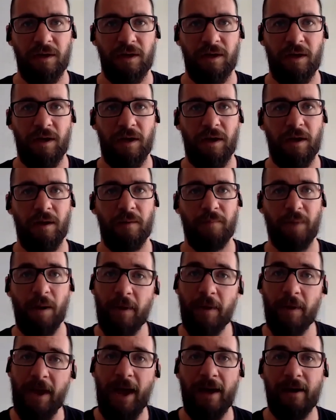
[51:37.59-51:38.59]
Um, but
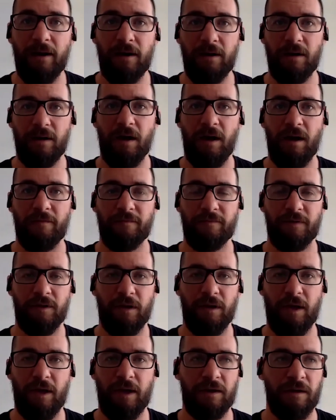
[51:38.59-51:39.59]
we had enough to
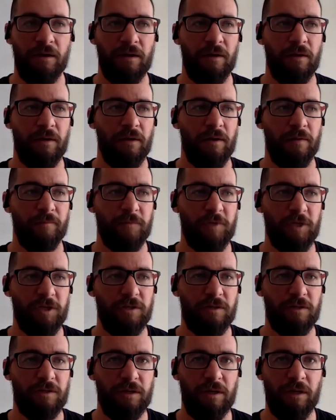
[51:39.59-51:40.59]
like
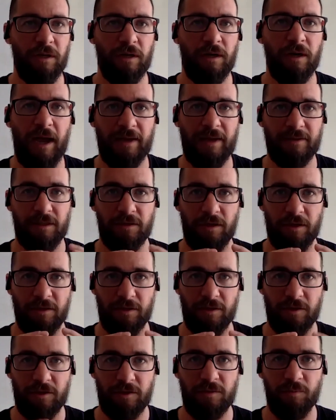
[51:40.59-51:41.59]
just as a, as
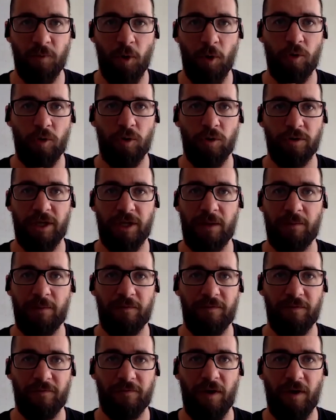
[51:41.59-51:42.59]
a small core team
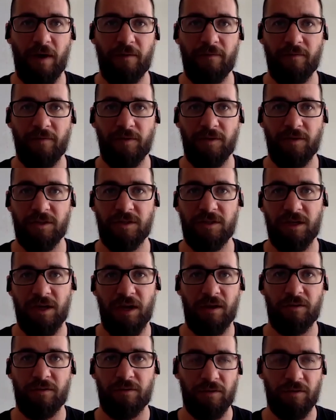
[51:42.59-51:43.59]
of the five of us just to
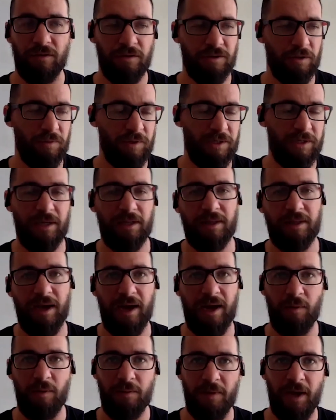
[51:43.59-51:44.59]
get through. So we did
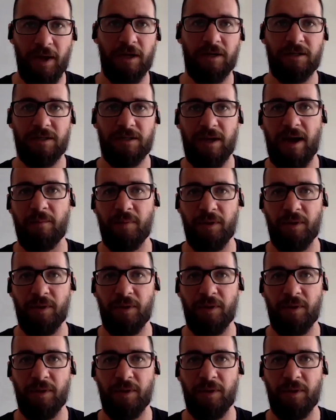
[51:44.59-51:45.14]
that, we managed that.